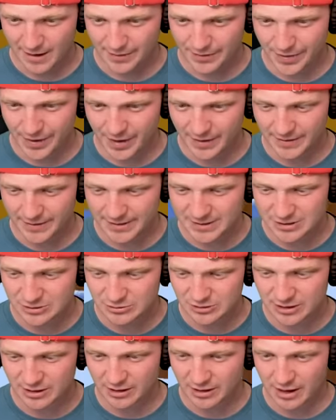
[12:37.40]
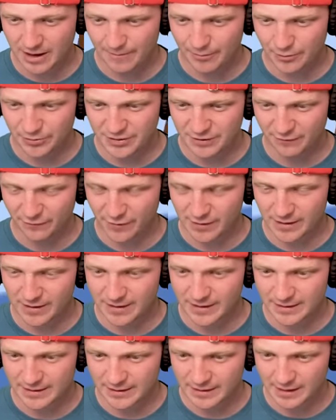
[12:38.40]
And then let's do a couple different
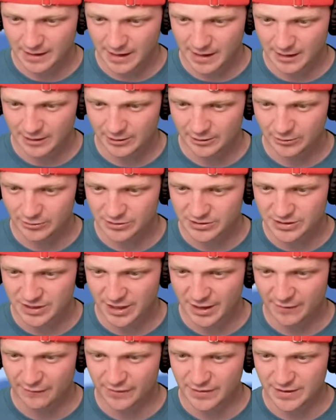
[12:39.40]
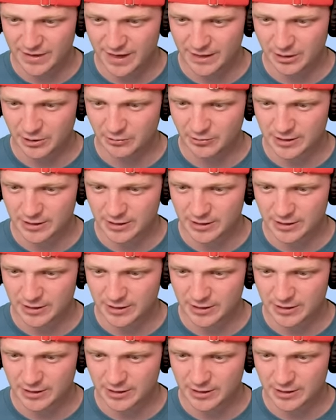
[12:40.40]
colors of yellow